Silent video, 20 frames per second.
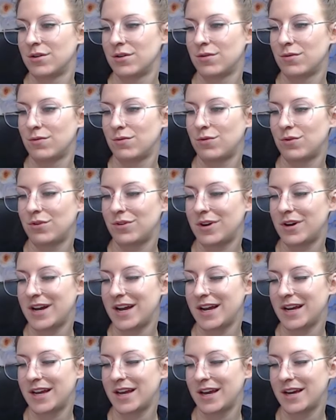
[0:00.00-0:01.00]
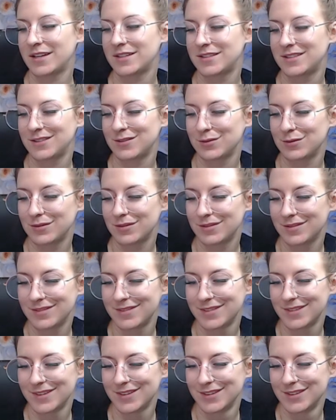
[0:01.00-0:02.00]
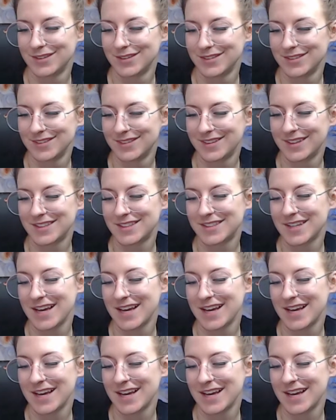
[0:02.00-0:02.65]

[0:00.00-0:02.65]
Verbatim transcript: Well, I guess uh, this